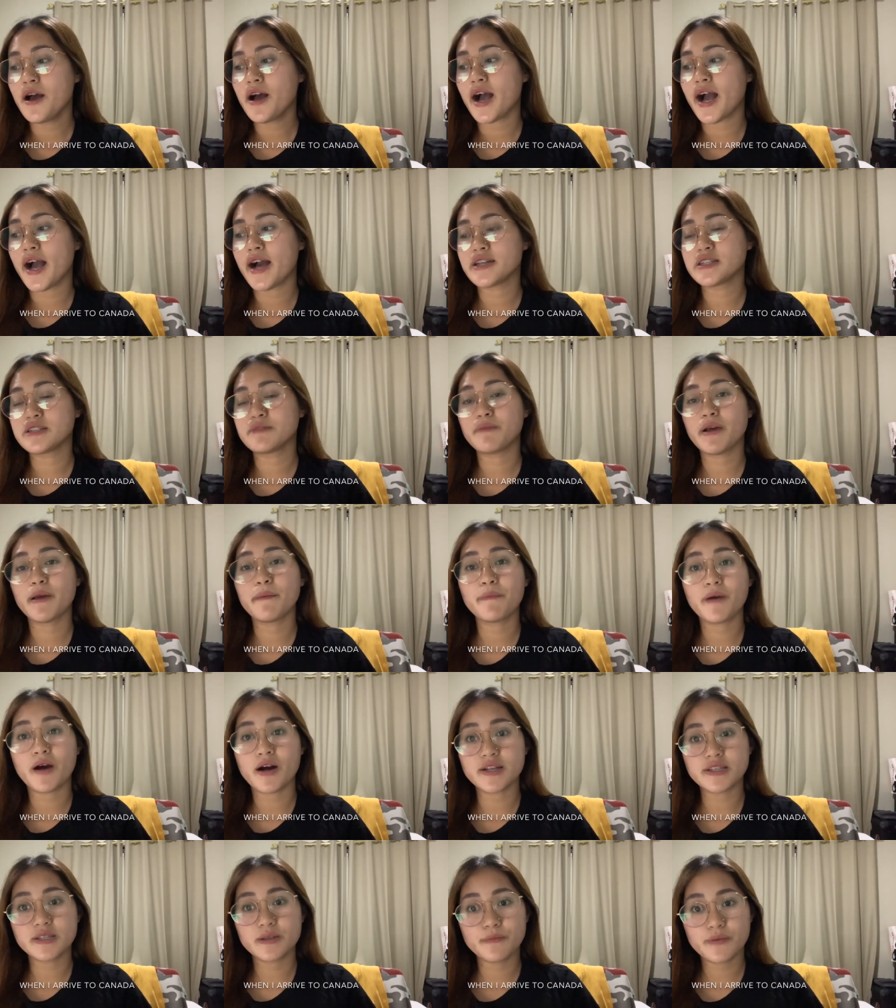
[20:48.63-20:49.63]
as my
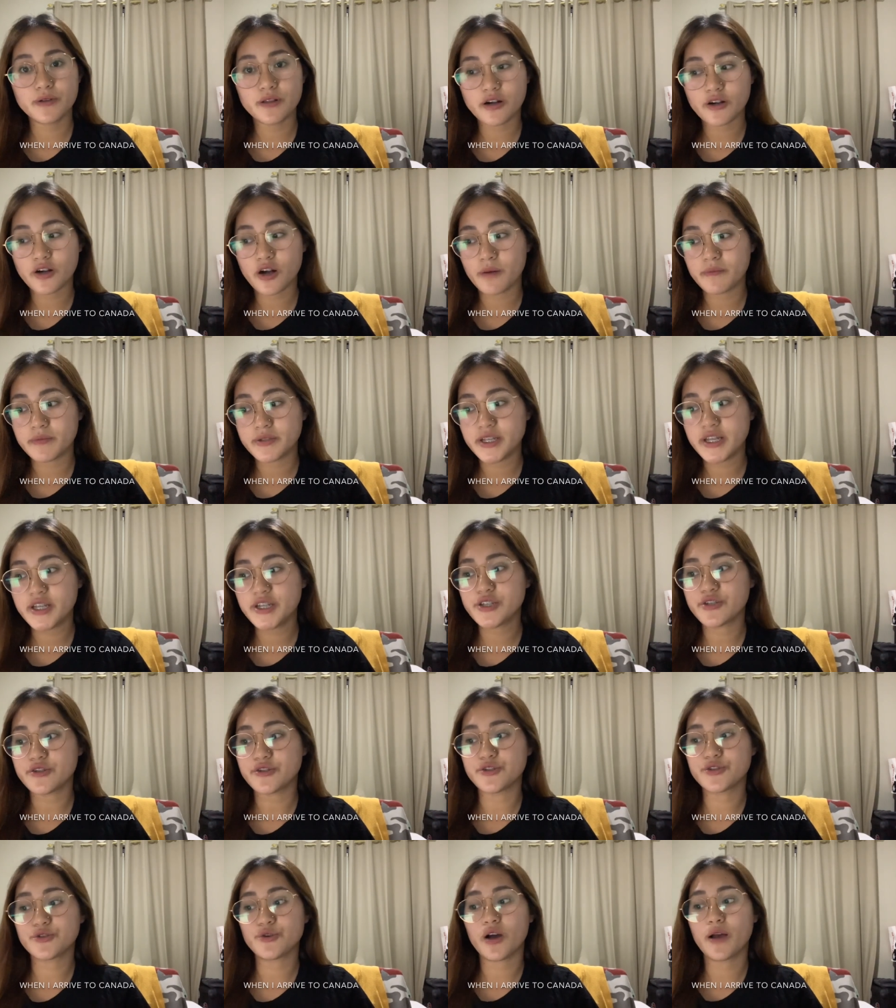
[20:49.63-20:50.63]
possible
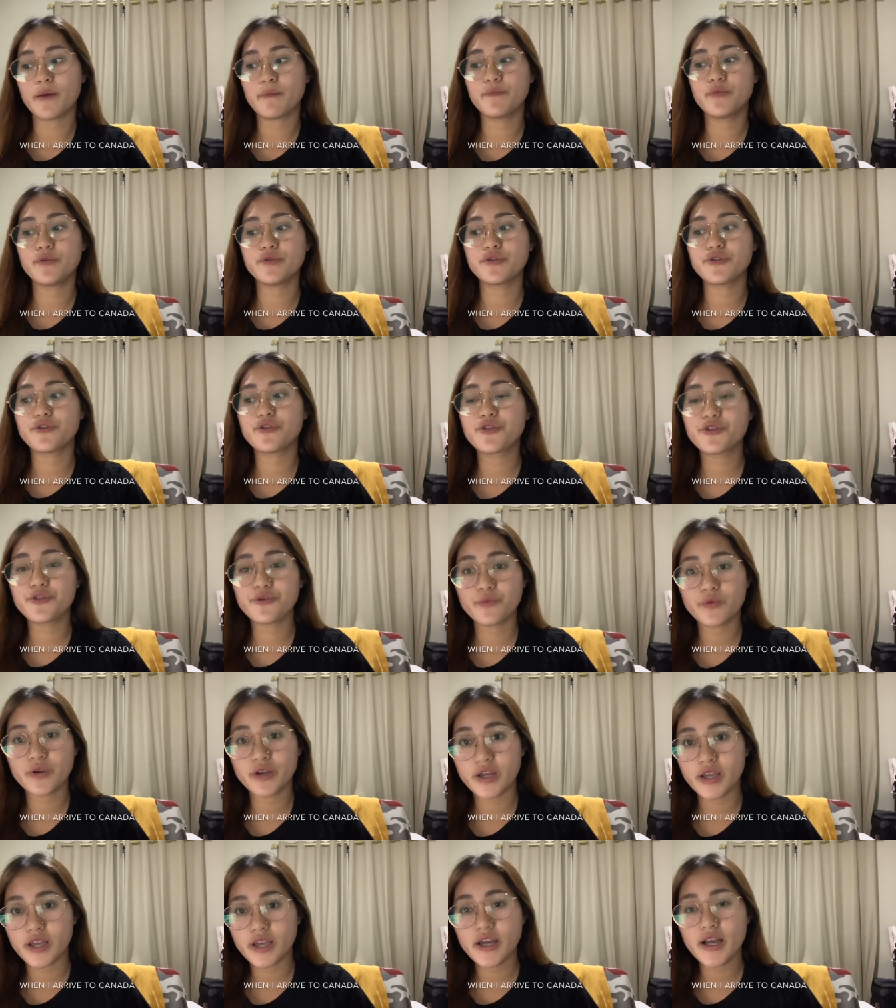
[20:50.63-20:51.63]
accommodation. So I put
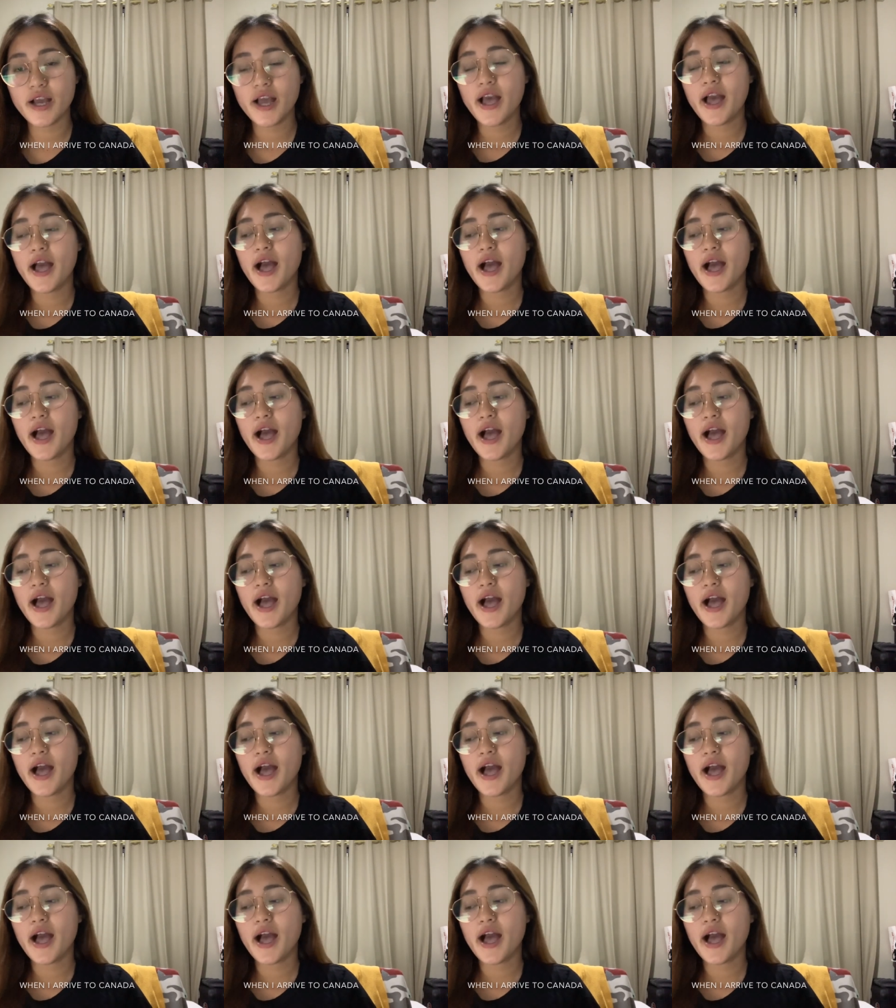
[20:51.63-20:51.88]
3.